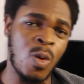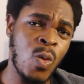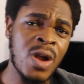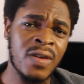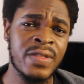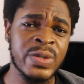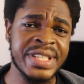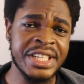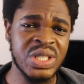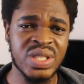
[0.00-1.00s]
One of
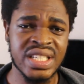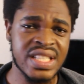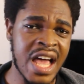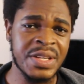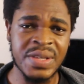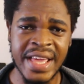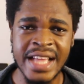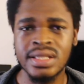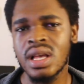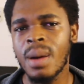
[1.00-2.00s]
those issues is that you
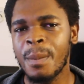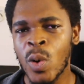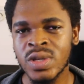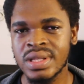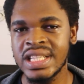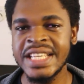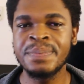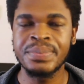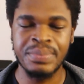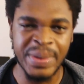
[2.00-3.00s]
get
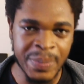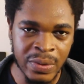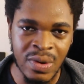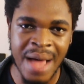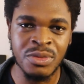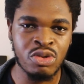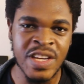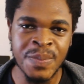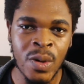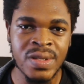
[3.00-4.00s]
mostly pre-programmed
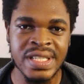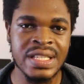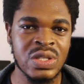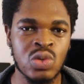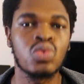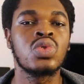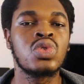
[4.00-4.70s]
responses to